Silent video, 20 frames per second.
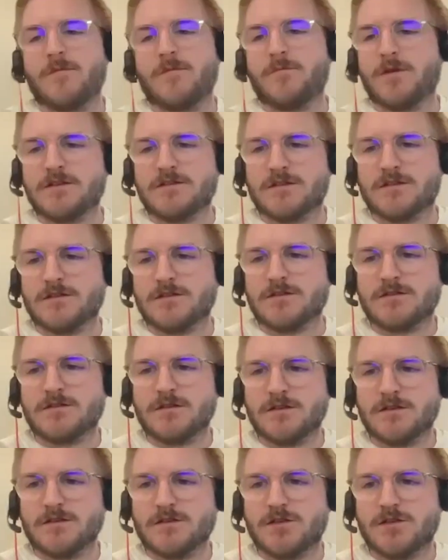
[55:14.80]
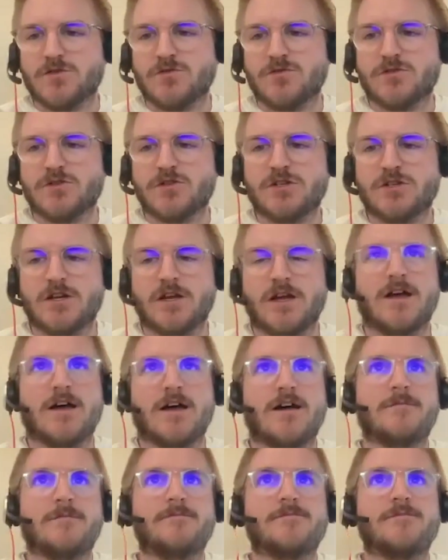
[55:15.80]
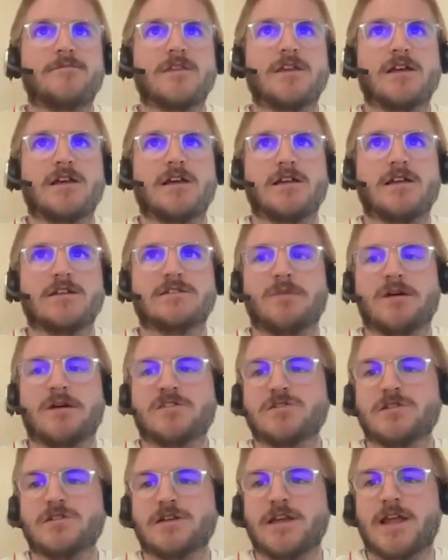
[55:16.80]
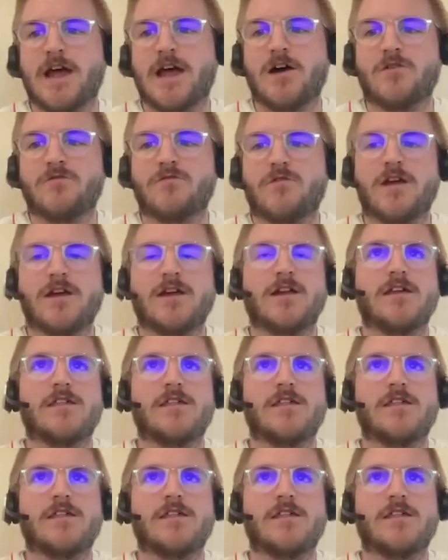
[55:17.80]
piece is huge, especially now, right?